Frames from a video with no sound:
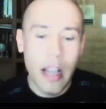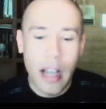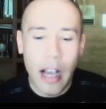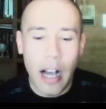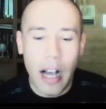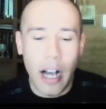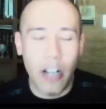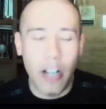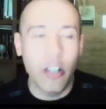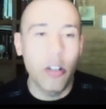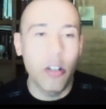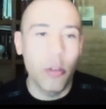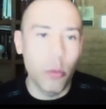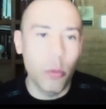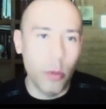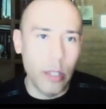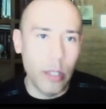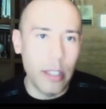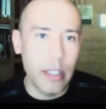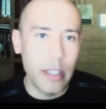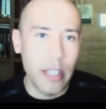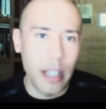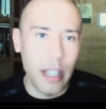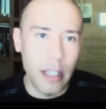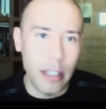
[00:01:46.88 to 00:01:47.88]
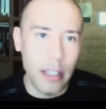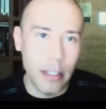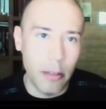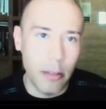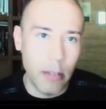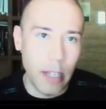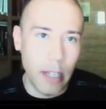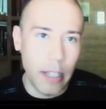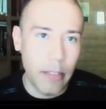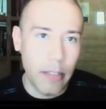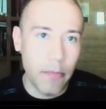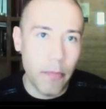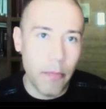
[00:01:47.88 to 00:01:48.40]
algo retailing,
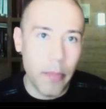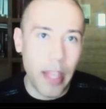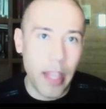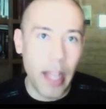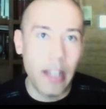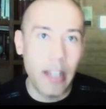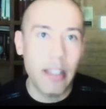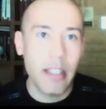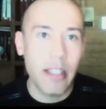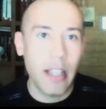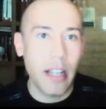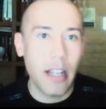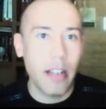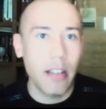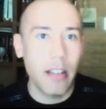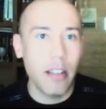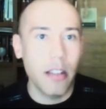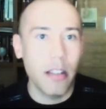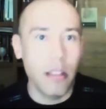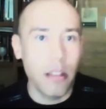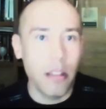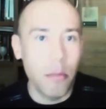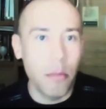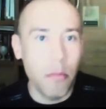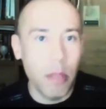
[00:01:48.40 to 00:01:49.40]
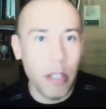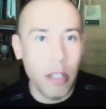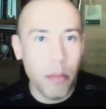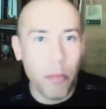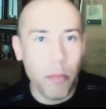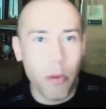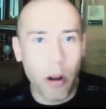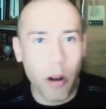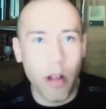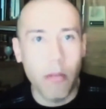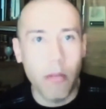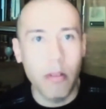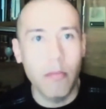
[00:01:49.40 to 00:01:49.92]
right? That is kind of the big
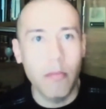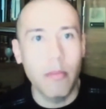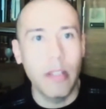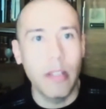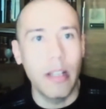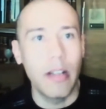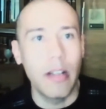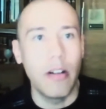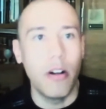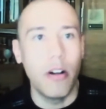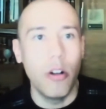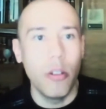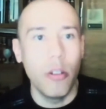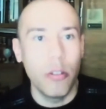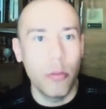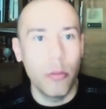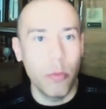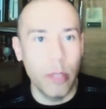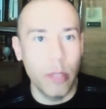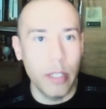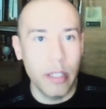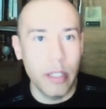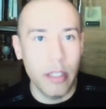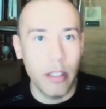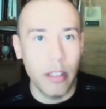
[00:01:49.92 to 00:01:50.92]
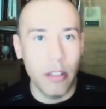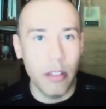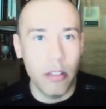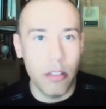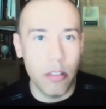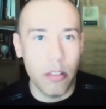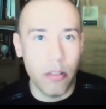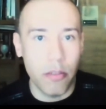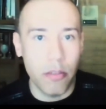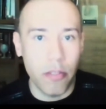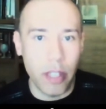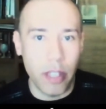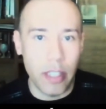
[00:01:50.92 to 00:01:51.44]
problem that all the retailers
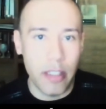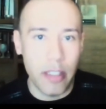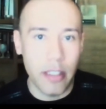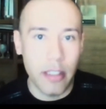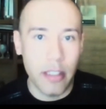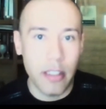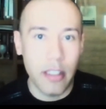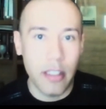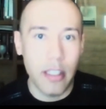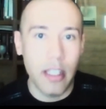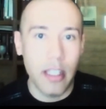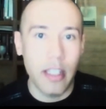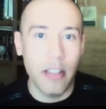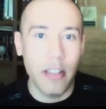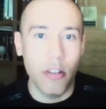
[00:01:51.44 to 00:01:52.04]
are facing today.